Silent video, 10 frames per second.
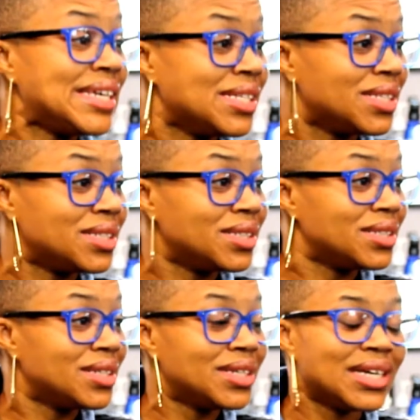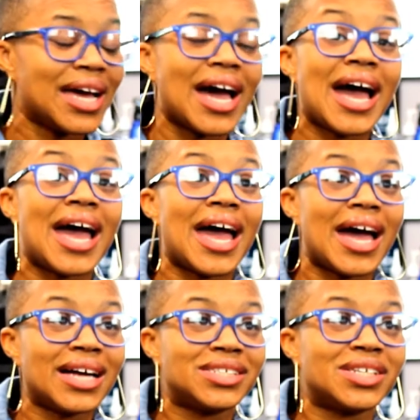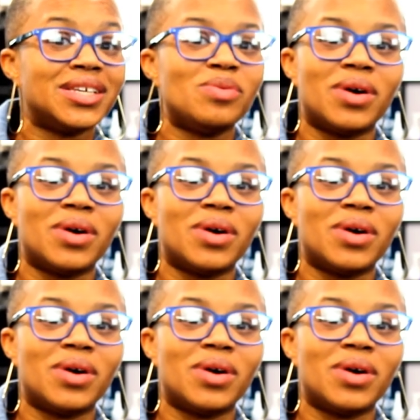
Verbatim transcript: didn't. I mm. actually